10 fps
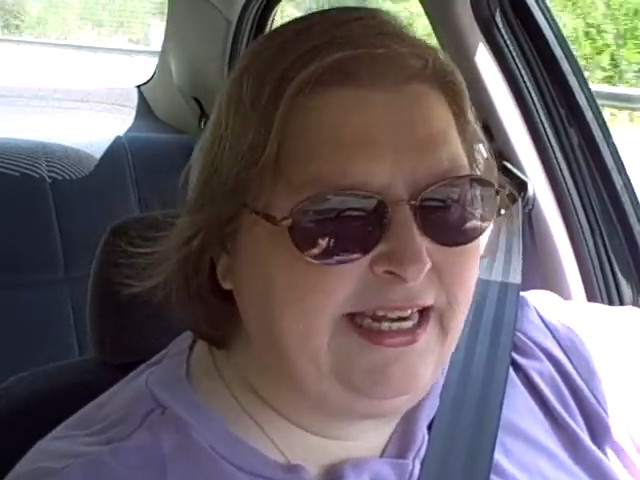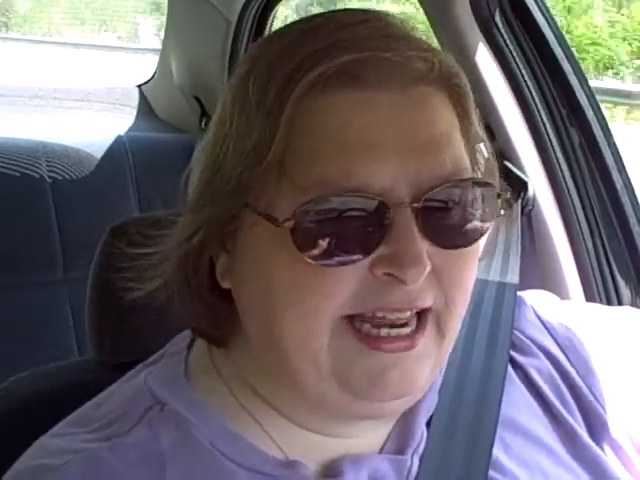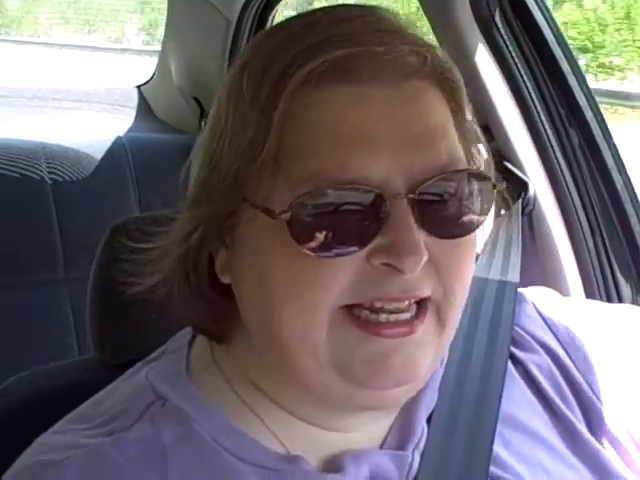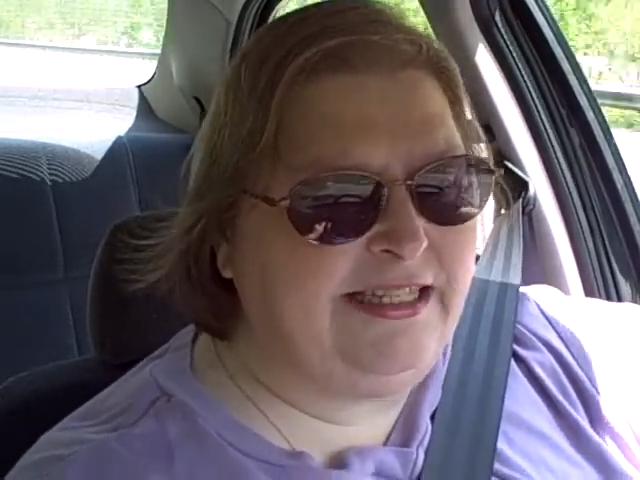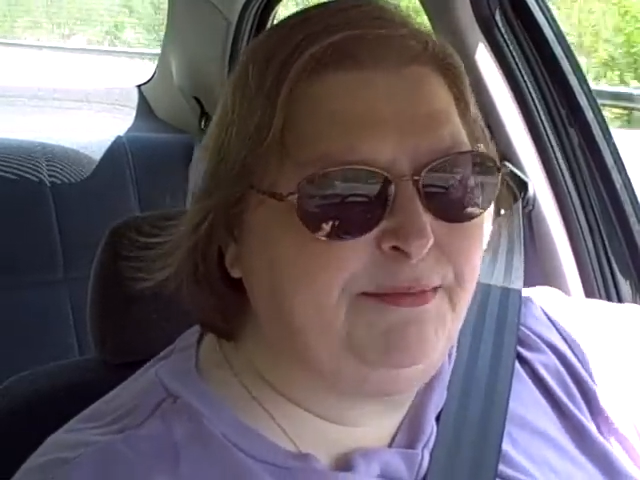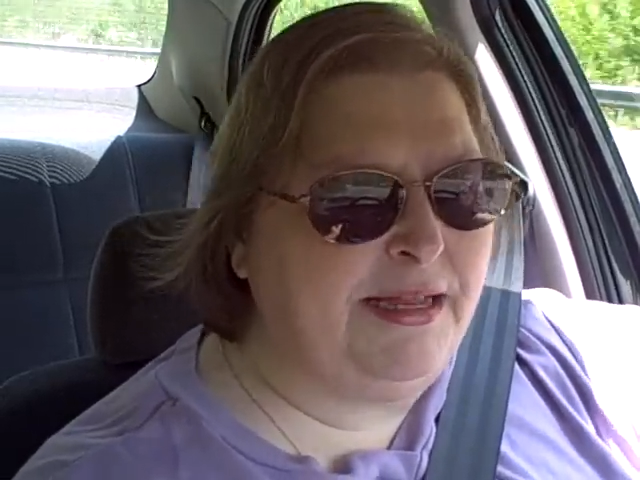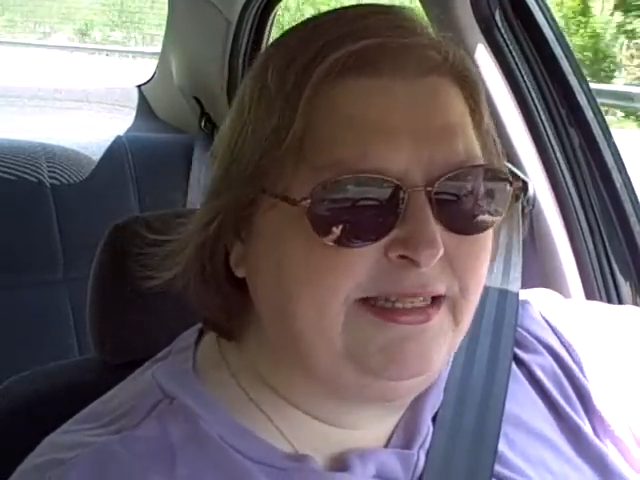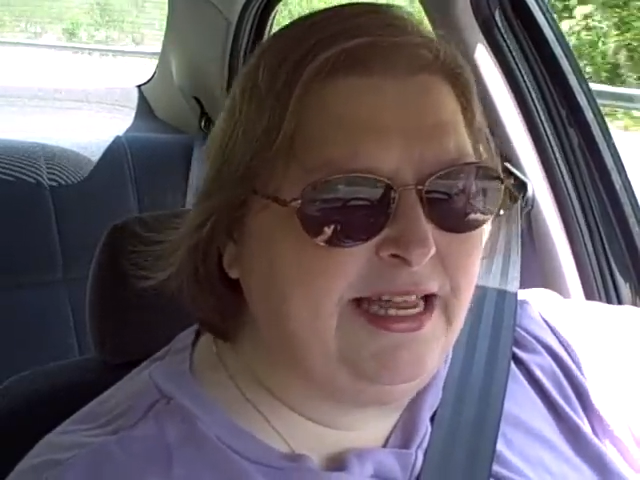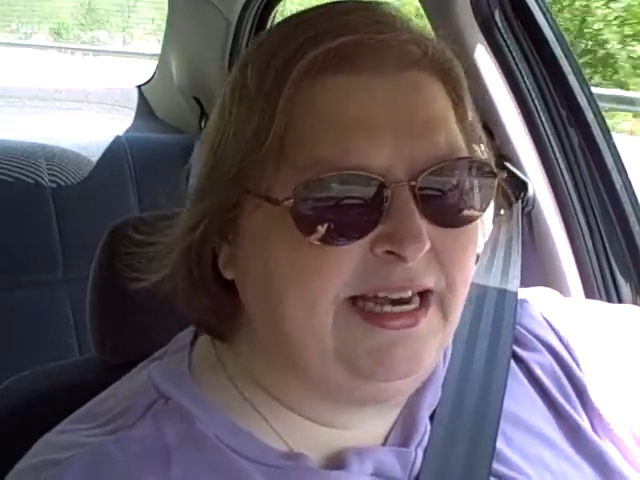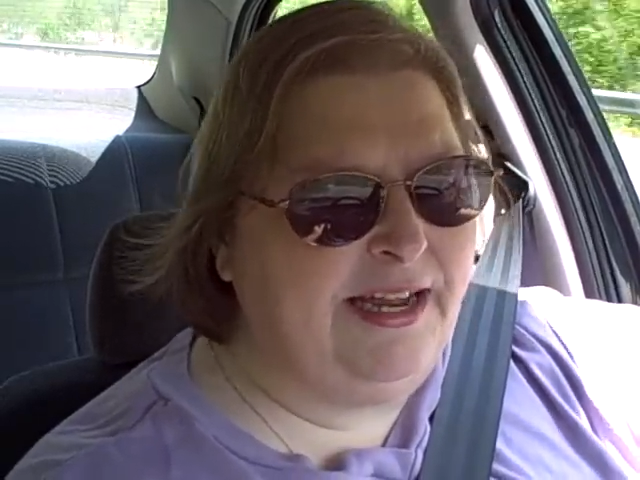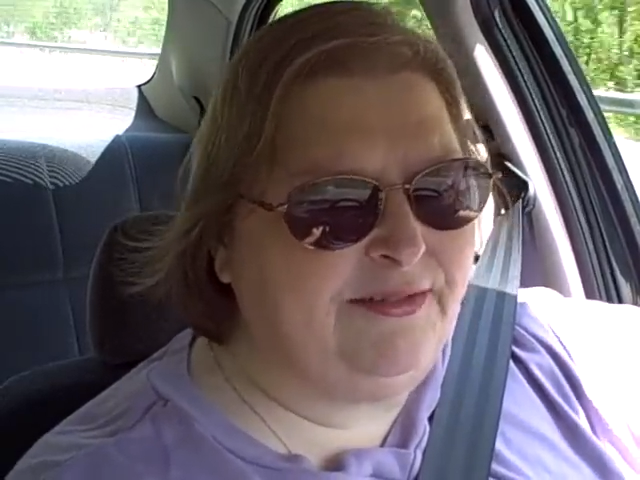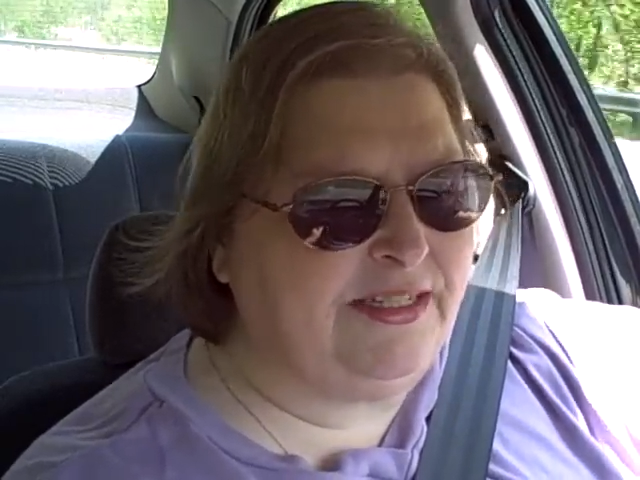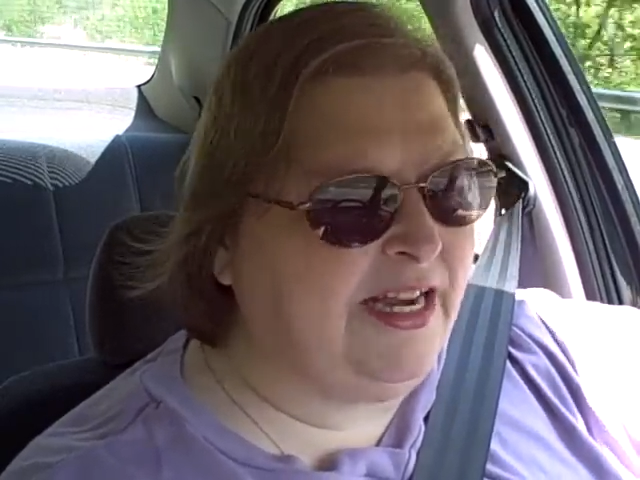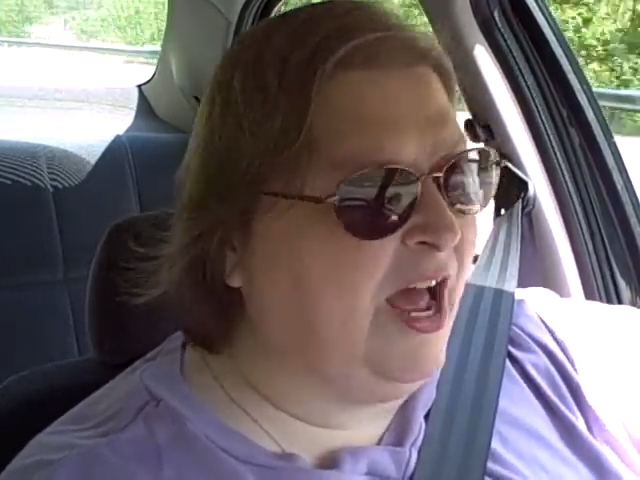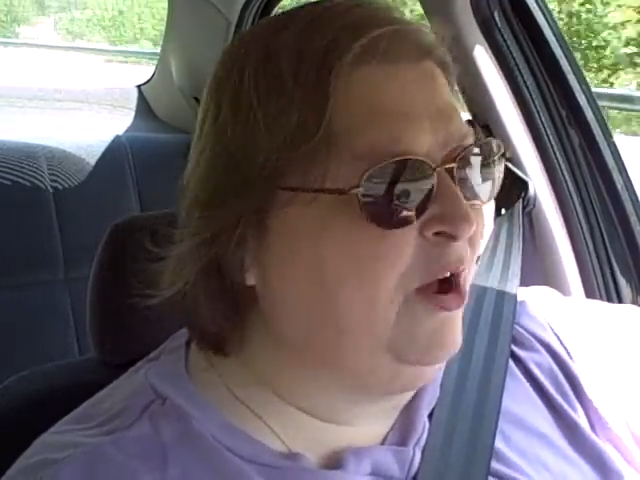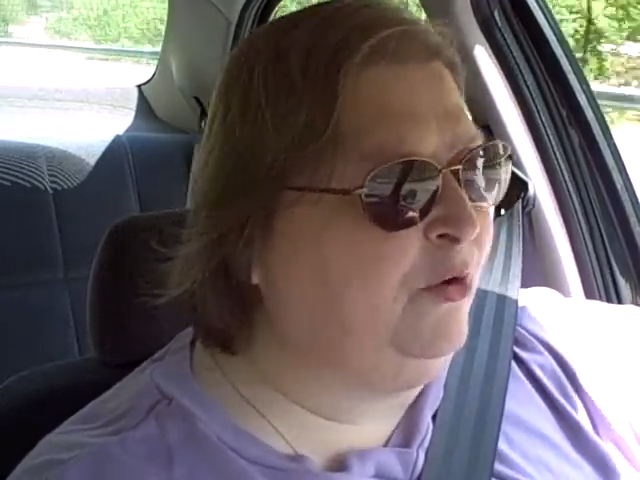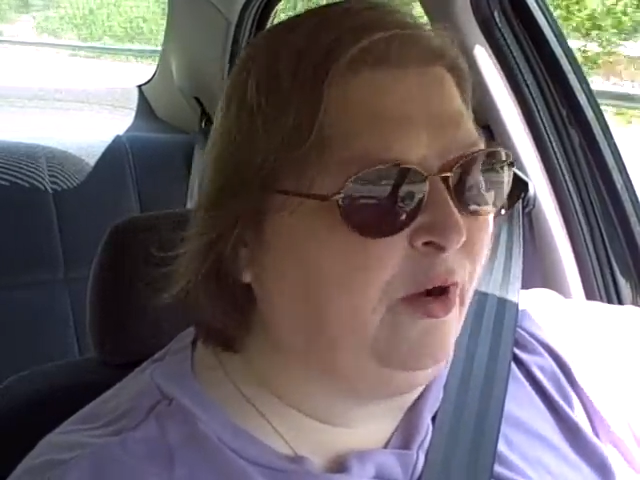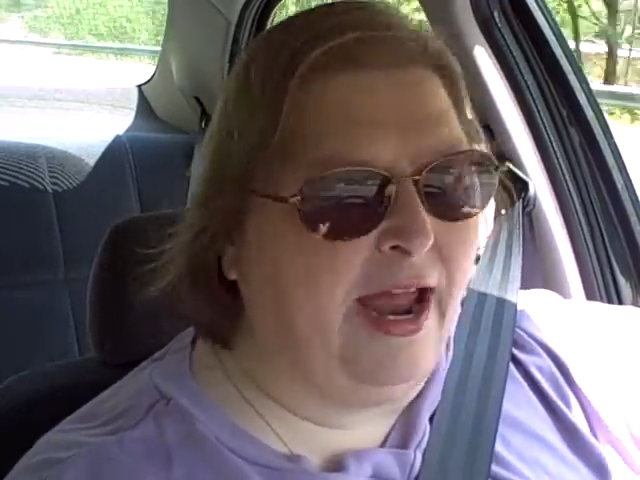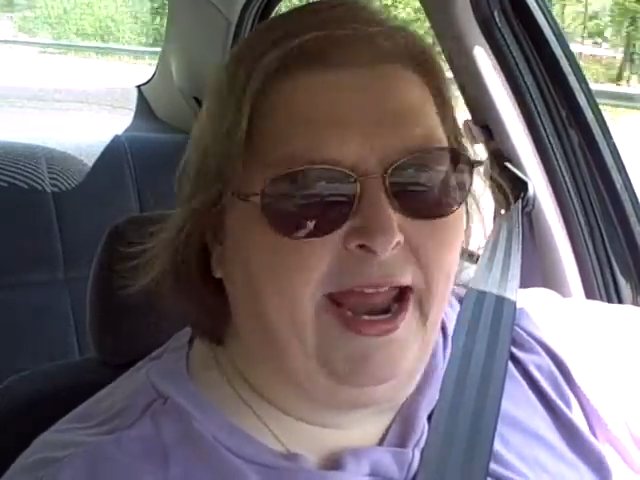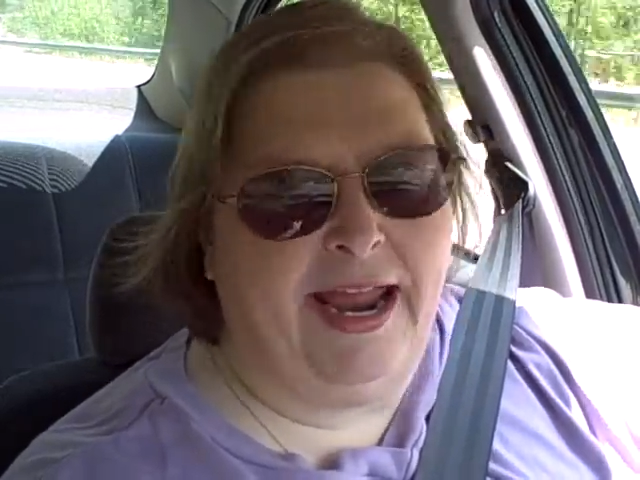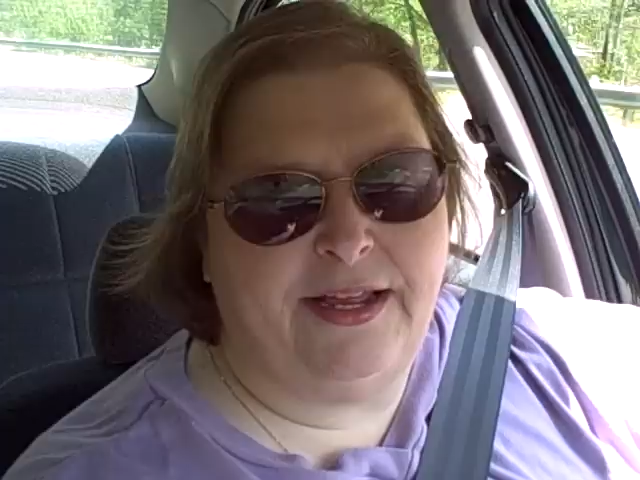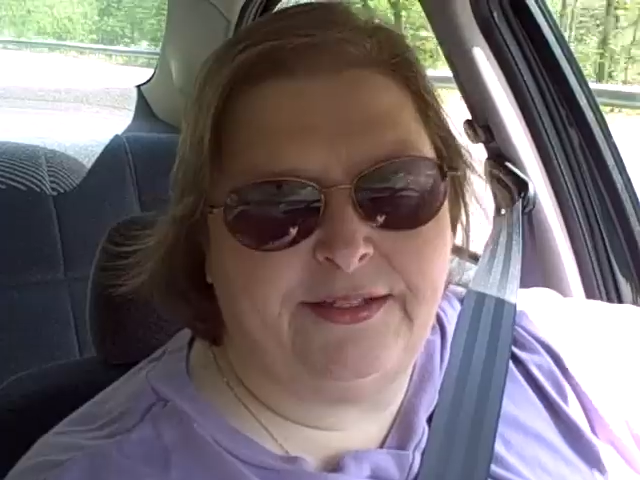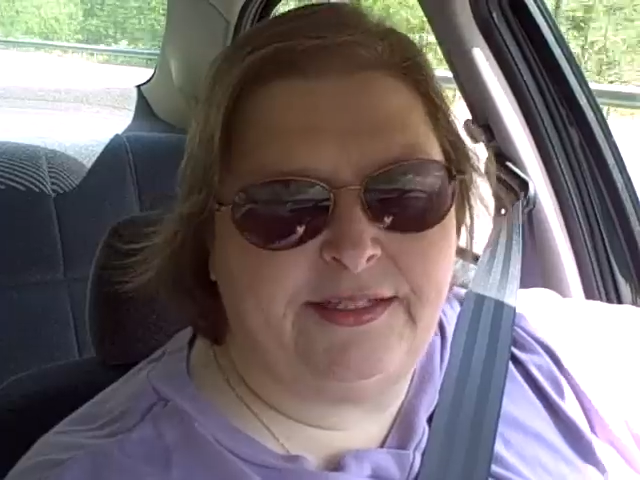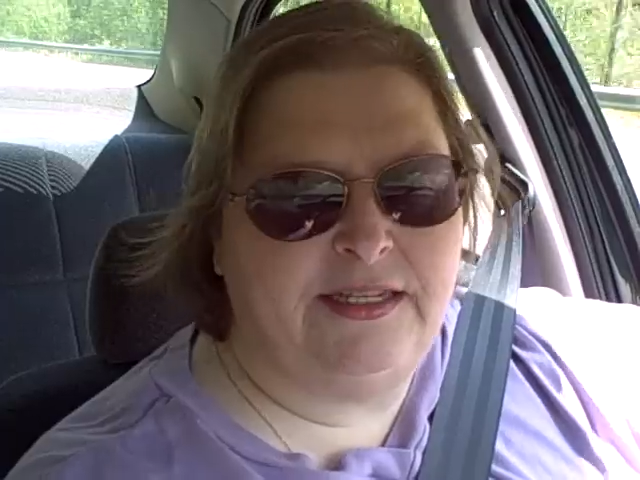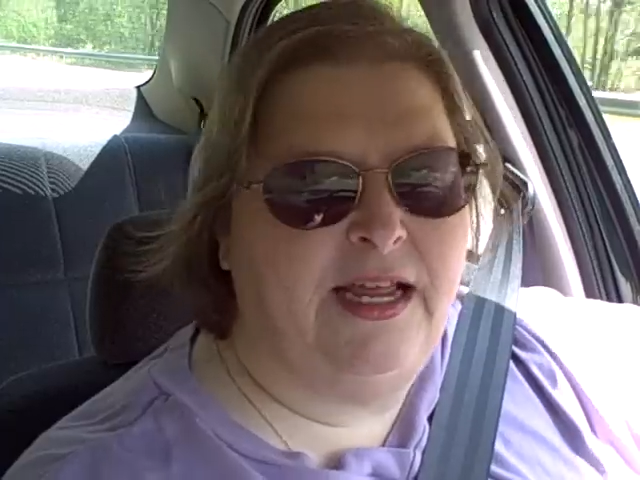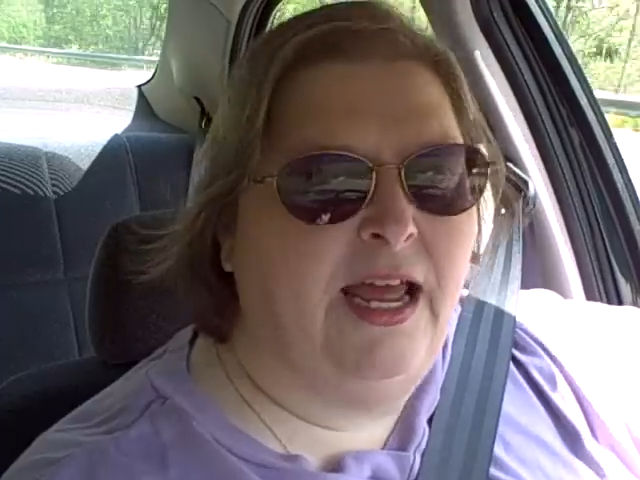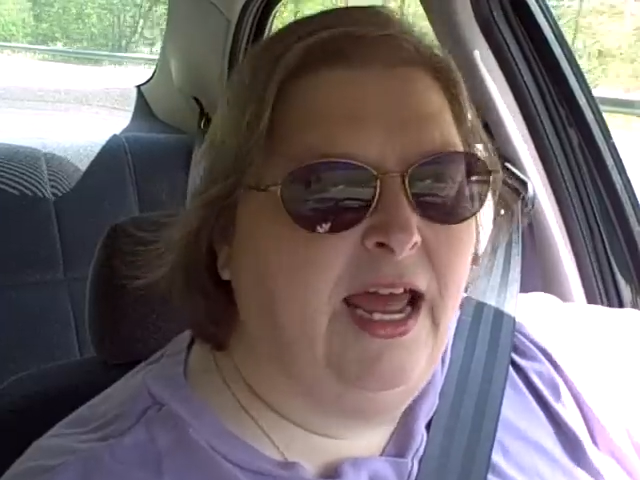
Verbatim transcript: He needs my son lives in an older house,